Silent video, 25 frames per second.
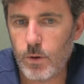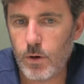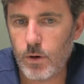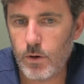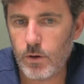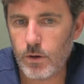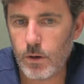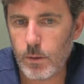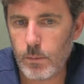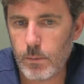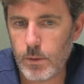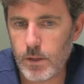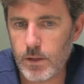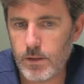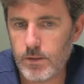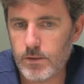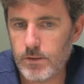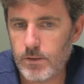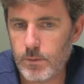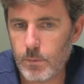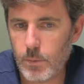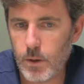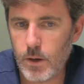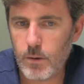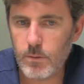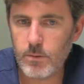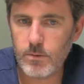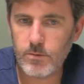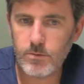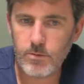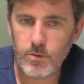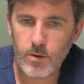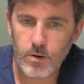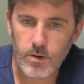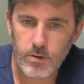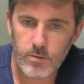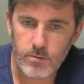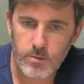program at the Department of
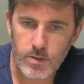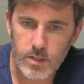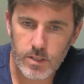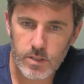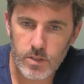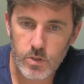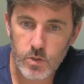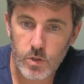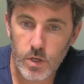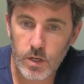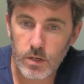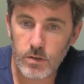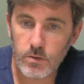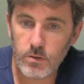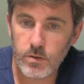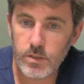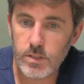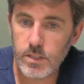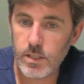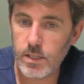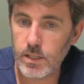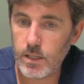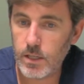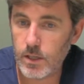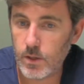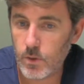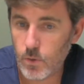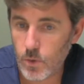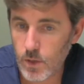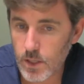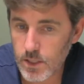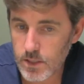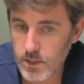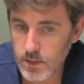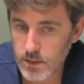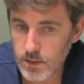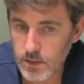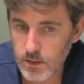Foreign Affairs and Trade, or indeed in
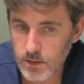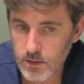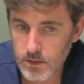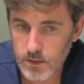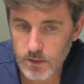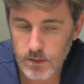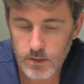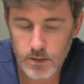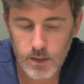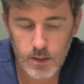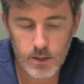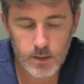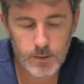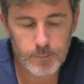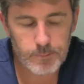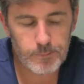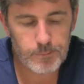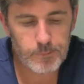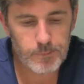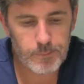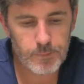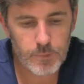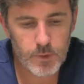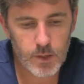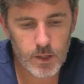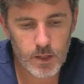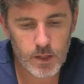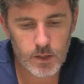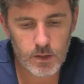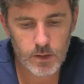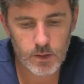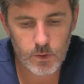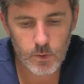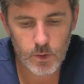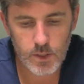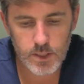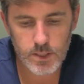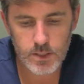Queensland, in
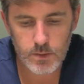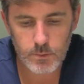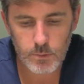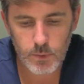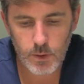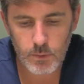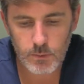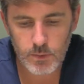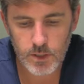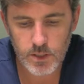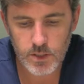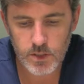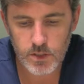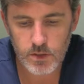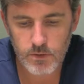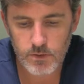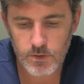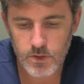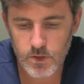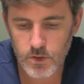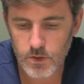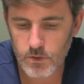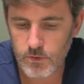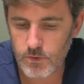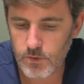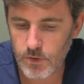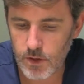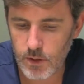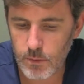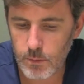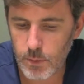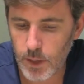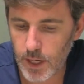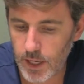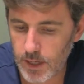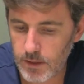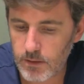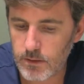the Queensland Public Service, who
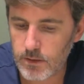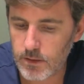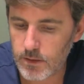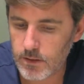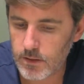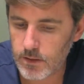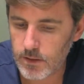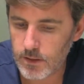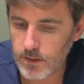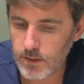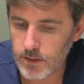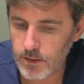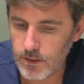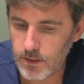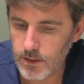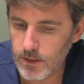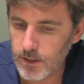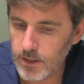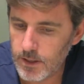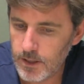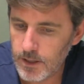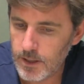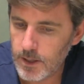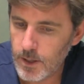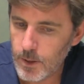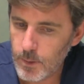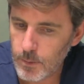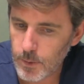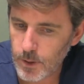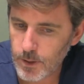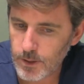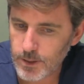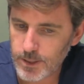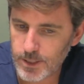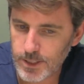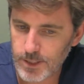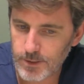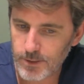fed back that the
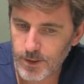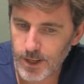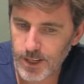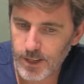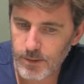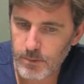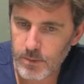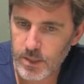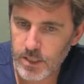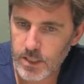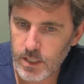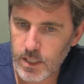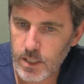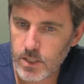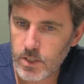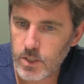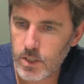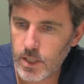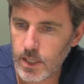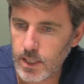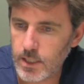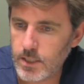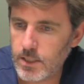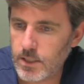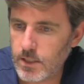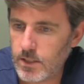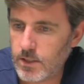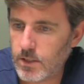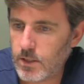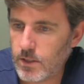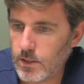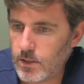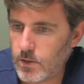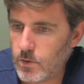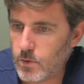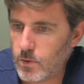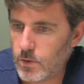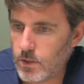policy recommendation
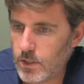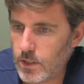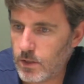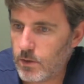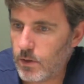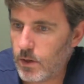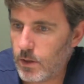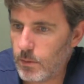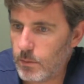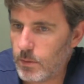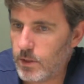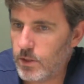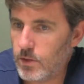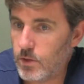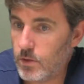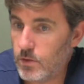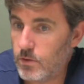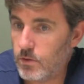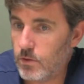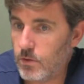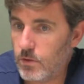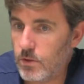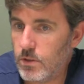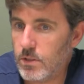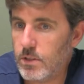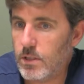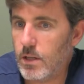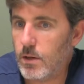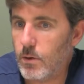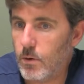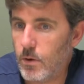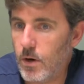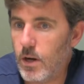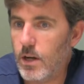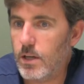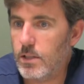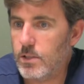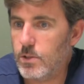exercise was incredibly useful because they
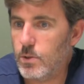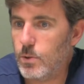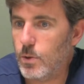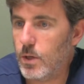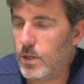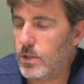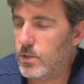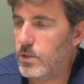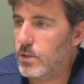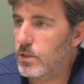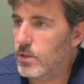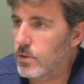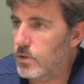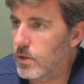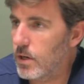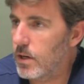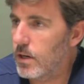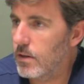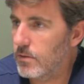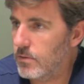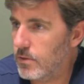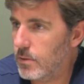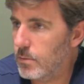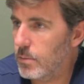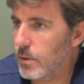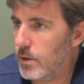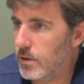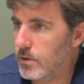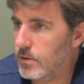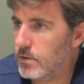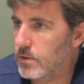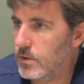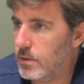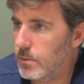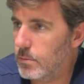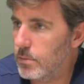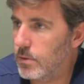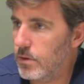were asked to actually draft a
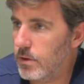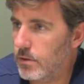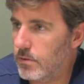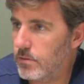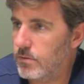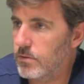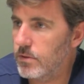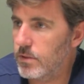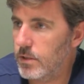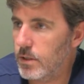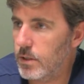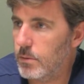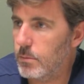policy brief to